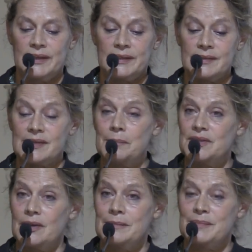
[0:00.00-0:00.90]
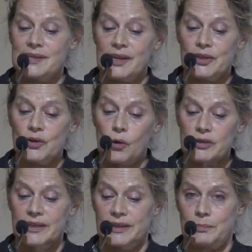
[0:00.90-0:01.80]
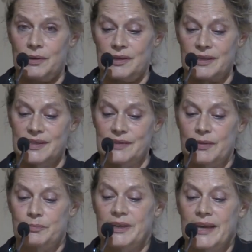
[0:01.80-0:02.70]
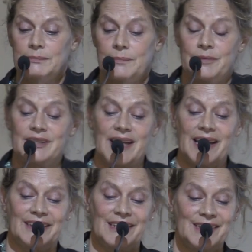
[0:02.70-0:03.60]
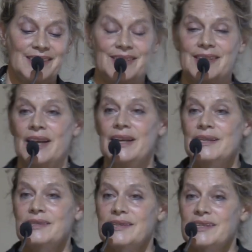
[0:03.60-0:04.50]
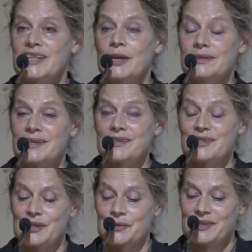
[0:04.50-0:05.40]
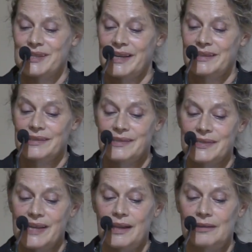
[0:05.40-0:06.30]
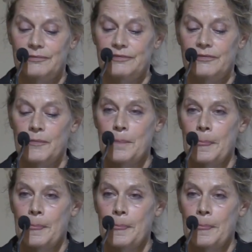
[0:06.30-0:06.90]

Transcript: and sometimes psychotic parts of the protagonist's disassociated self.